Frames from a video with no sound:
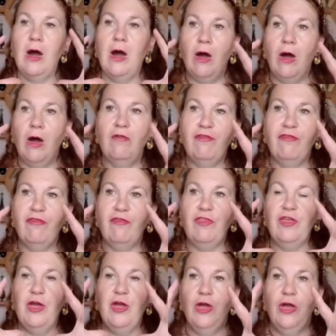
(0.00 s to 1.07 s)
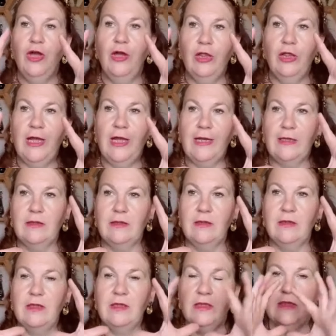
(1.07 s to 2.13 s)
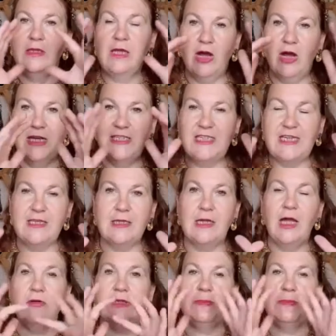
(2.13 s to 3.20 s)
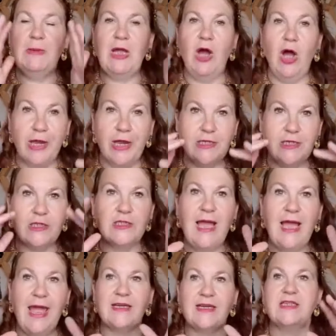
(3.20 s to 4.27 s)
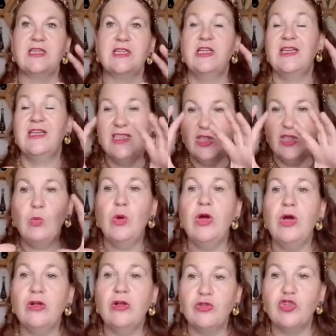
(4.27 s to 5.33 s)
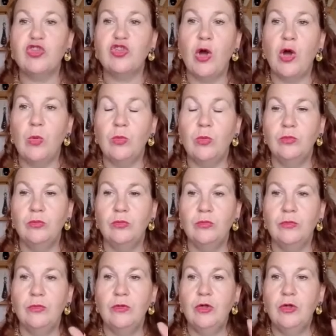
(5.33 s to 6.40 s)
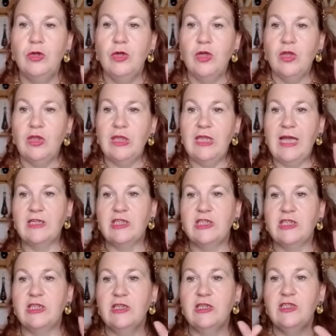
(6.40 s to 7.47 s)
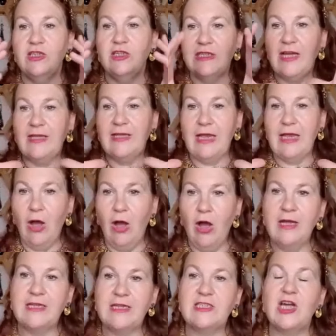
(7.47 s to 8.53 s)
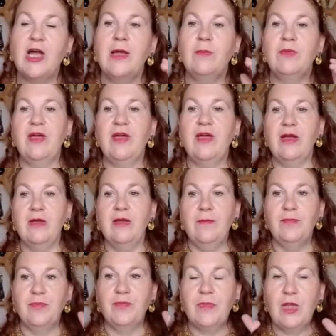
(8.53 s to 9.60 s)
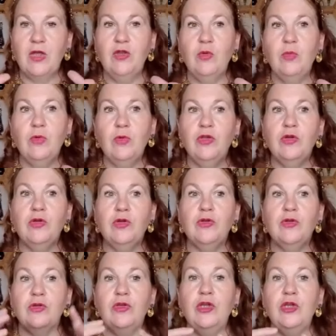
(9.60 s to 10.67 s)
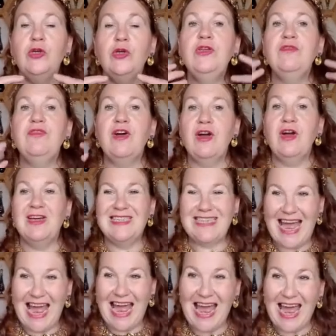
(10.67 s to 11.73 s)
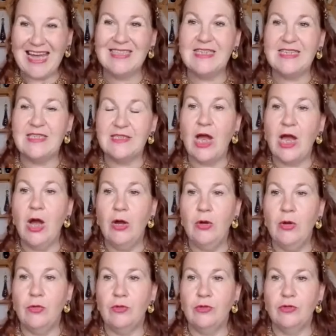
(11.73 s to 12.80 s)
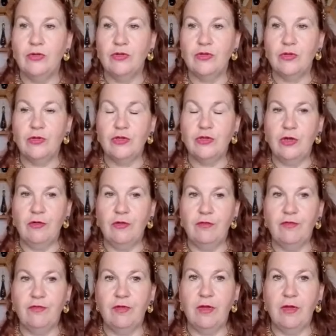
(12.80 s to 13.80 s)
of the, like, the idea that goes behind the hexagon is the world soul. That says, like, the archetype that the universe has its own sort of